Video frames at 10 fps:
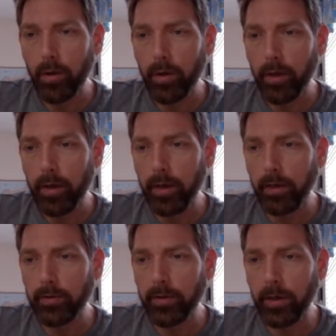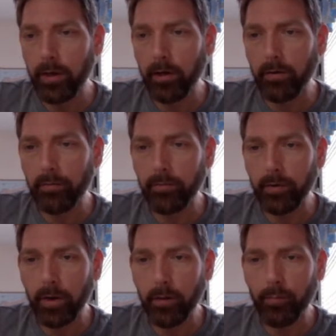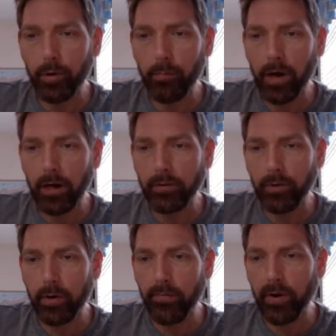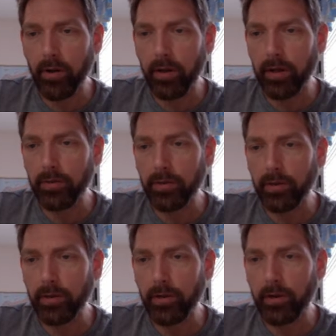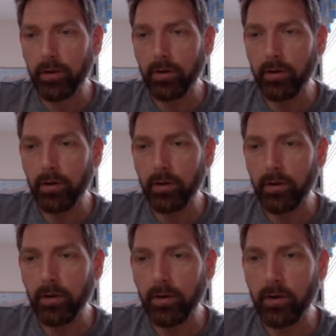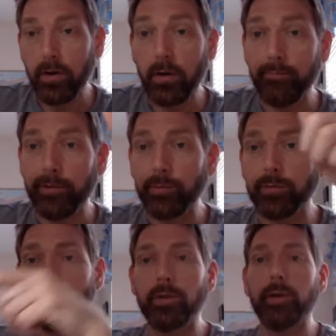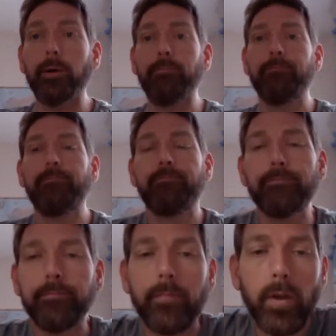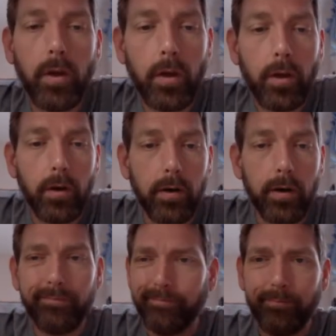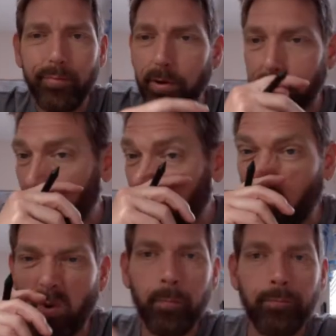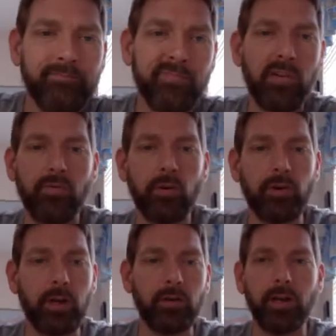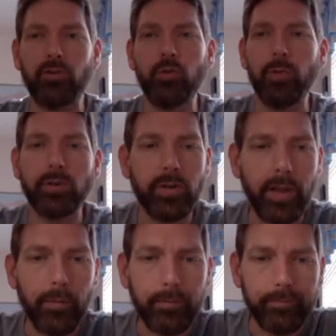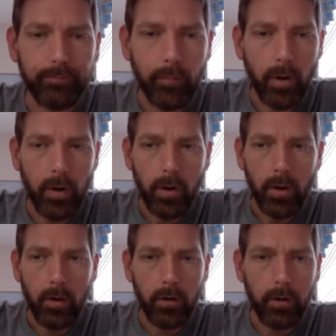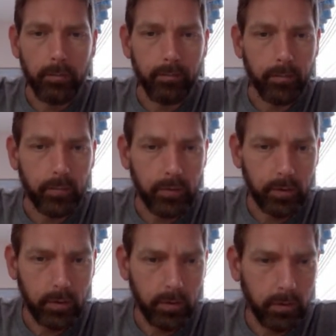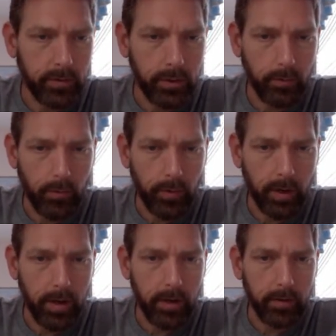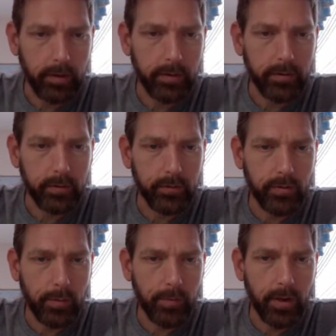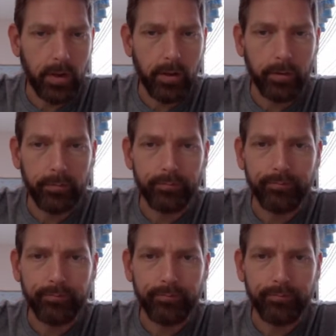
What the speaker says: NaCl. Okay, put a box around our final answer. This one's good to go. All right, pretty straightforward. Not too much to that one. All right, so let's see what we got here. Let's drop down.